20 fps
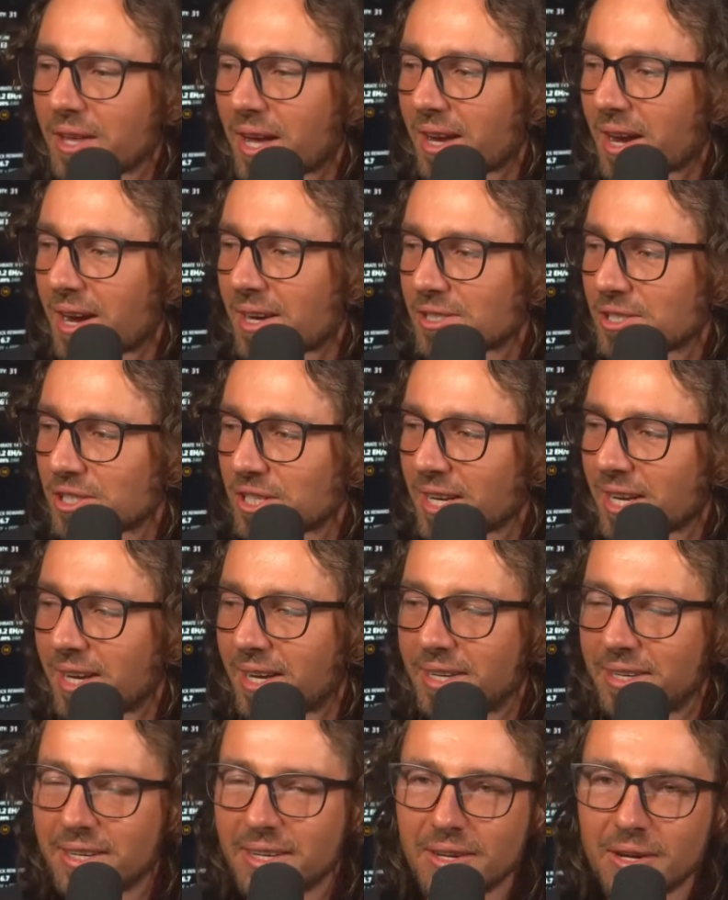They are
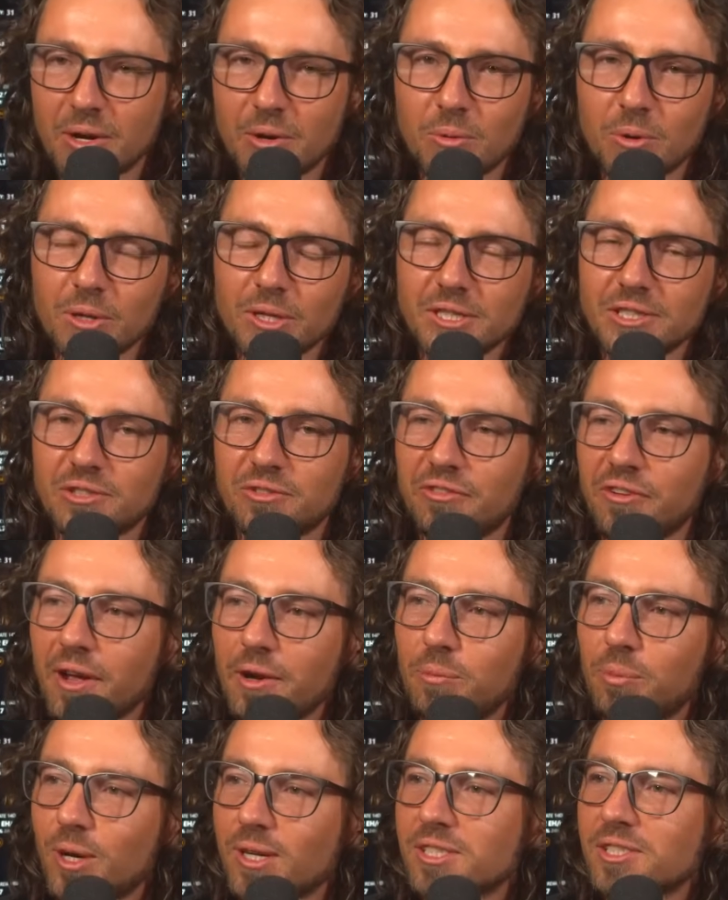scared. What this
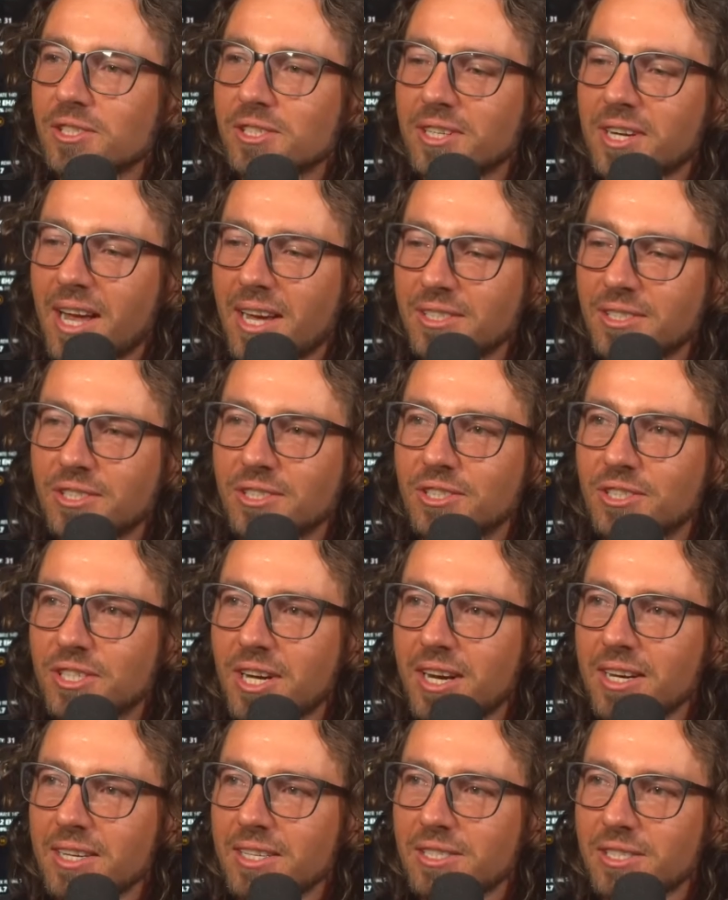Fed president had to
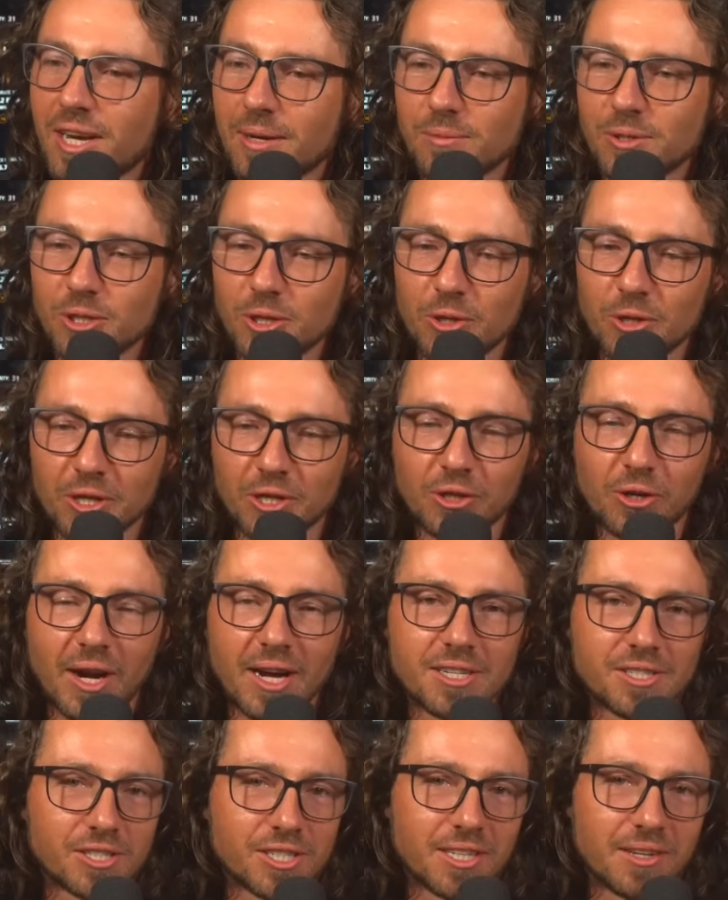say is absolutely
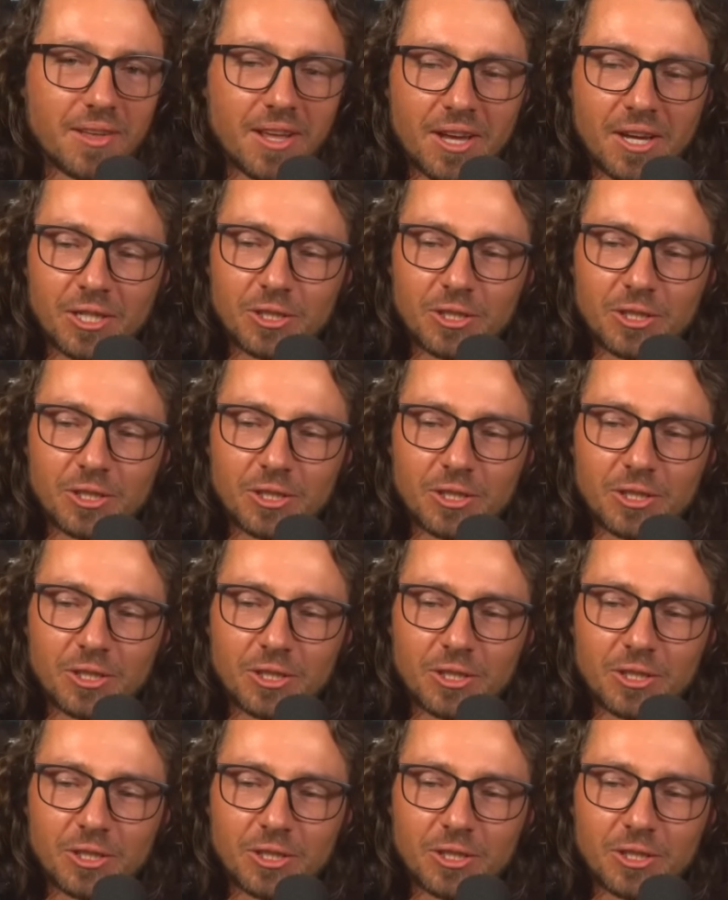crazy.